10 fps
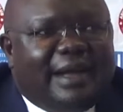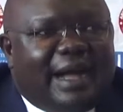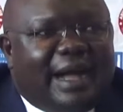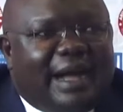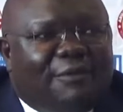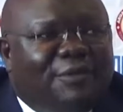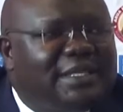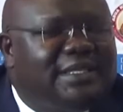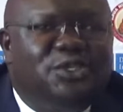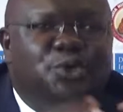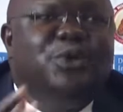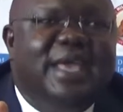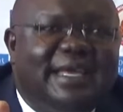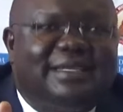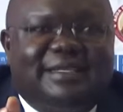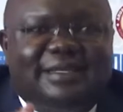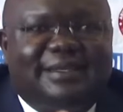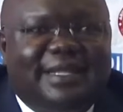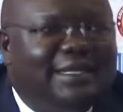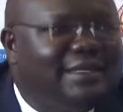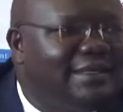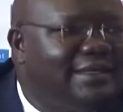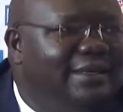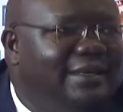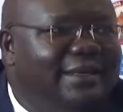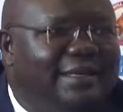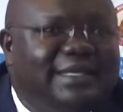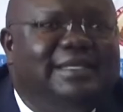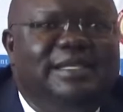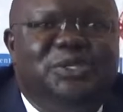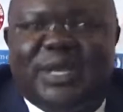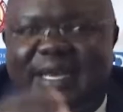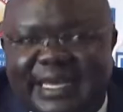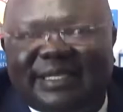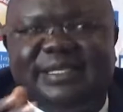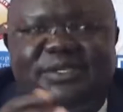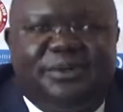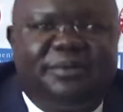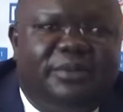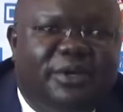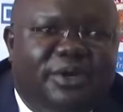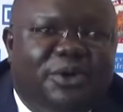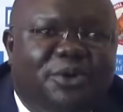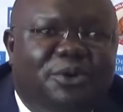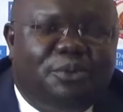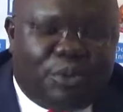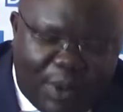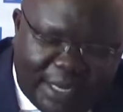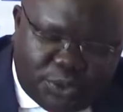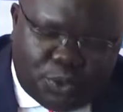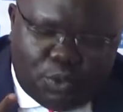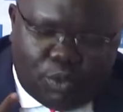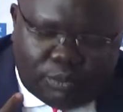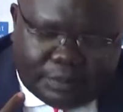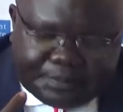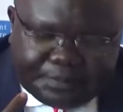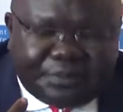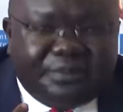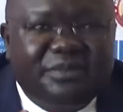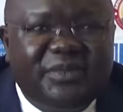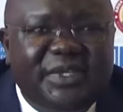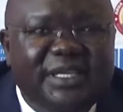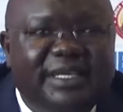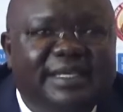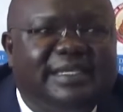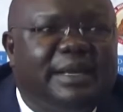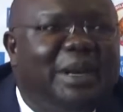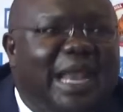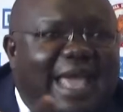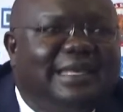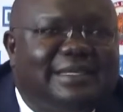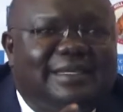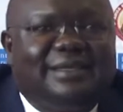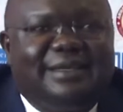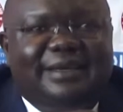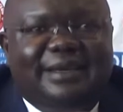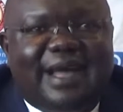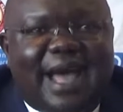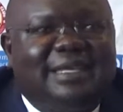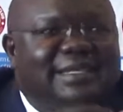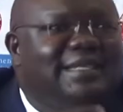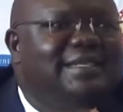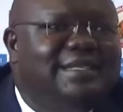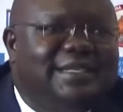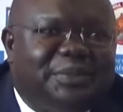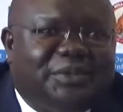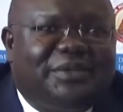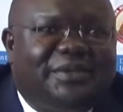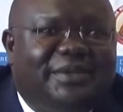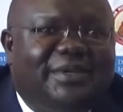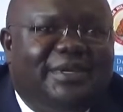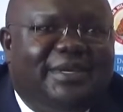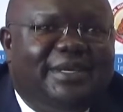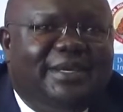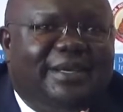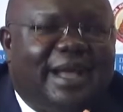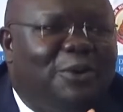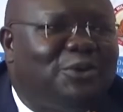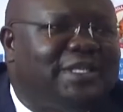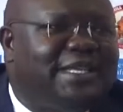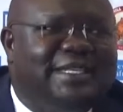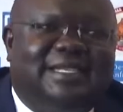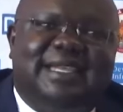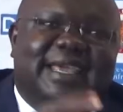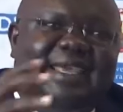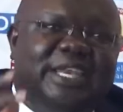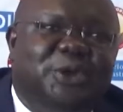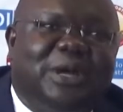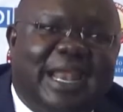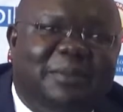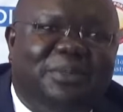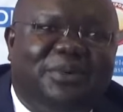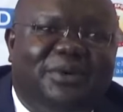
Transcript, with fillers: Uh, our first two years, that is this season and next season, we want to stabilize and set systems. I will say this is like a new club